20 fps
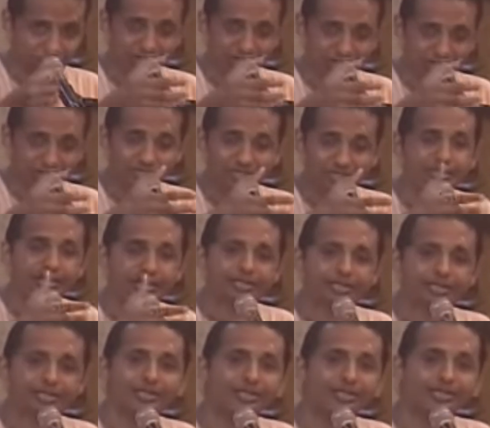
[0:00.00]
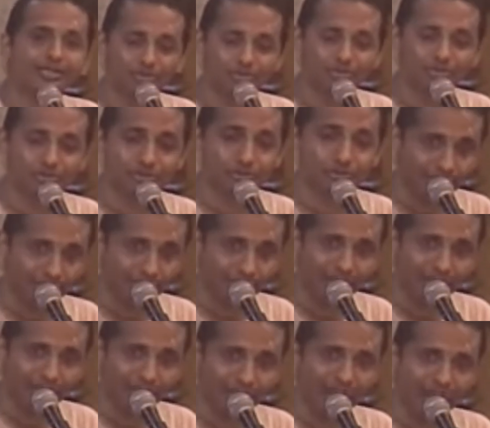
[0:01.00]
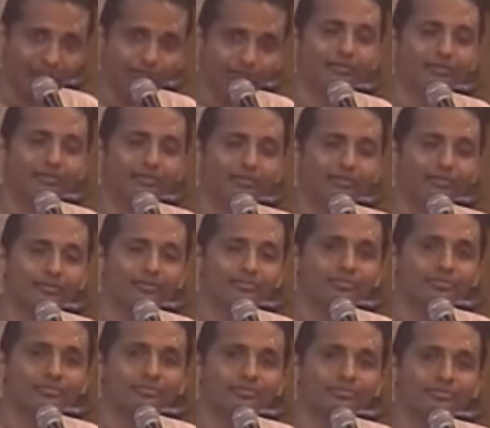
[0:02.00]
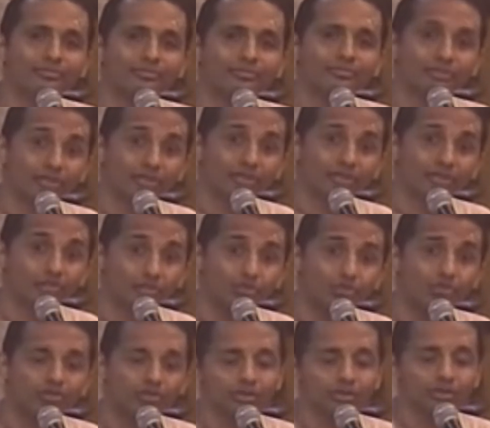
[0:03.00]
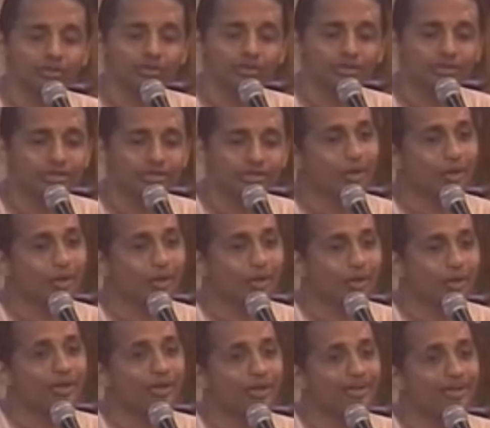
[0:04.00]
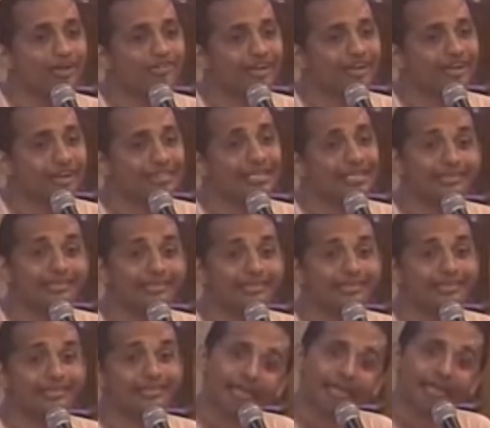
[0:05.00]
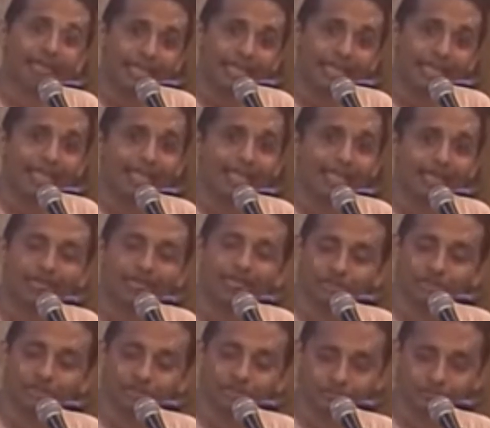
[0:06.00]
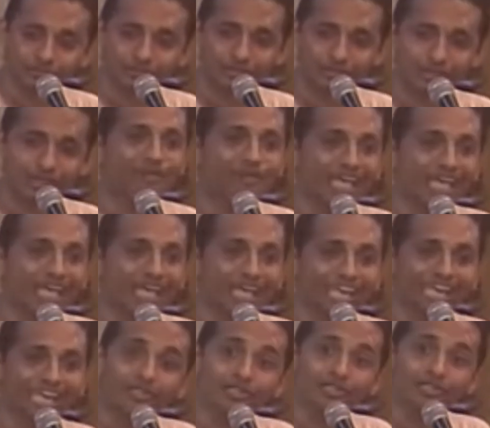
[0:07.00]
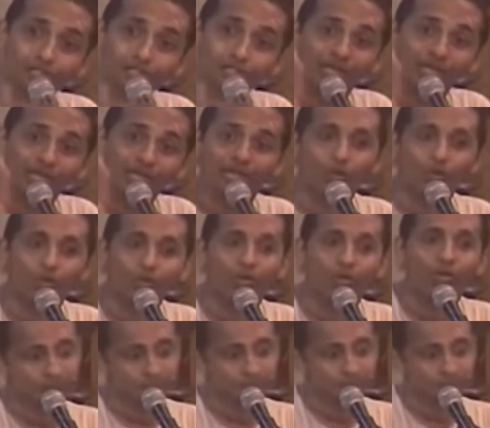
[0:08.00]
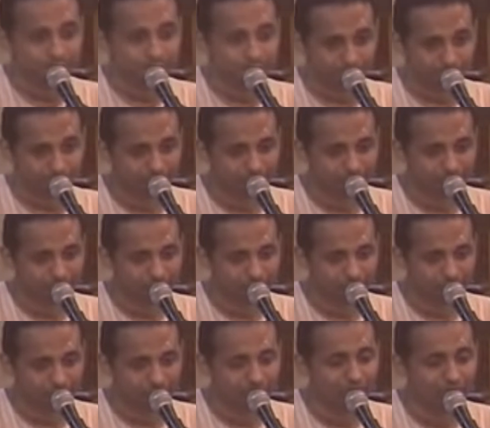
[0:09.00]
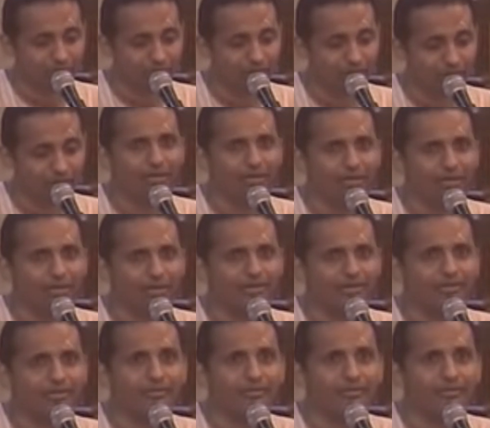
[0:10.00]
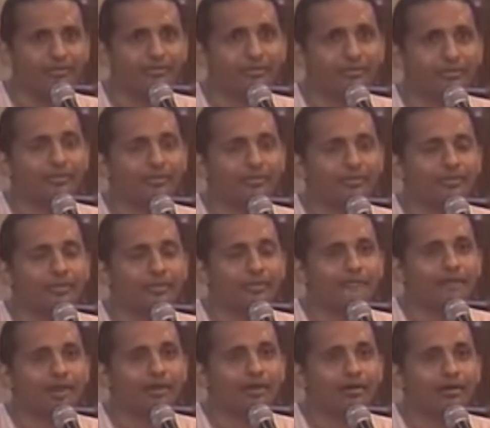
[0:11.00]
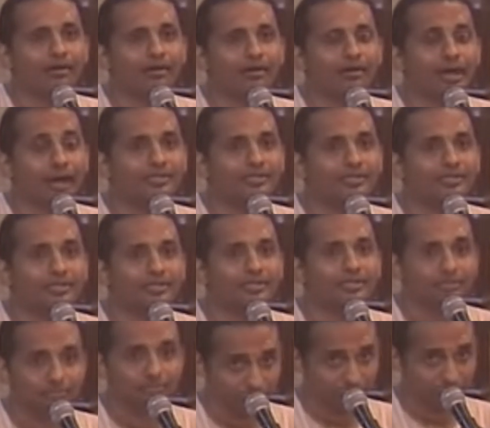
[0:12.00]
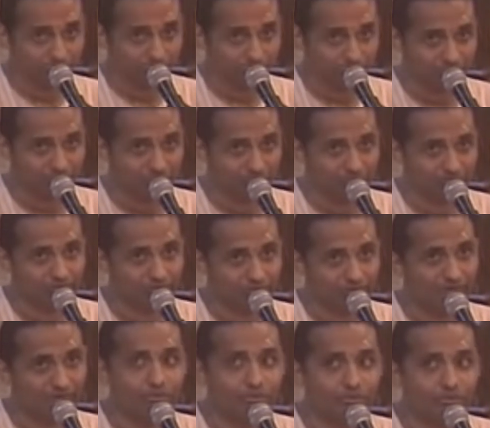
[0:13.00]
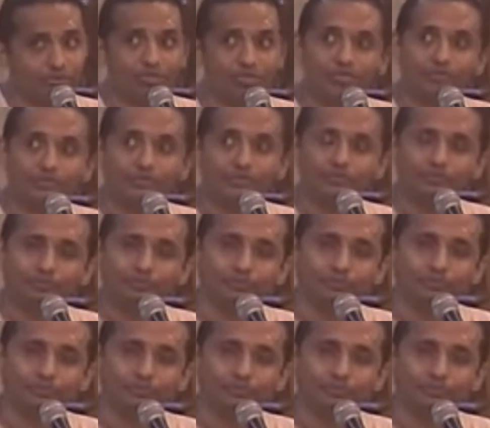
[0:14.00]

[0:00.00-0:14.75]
which Krishnadas Kaviraj Goswami had written, same mood, Srila Prabhupada translated it in English for the English-speaking world. It is said, actually, it was a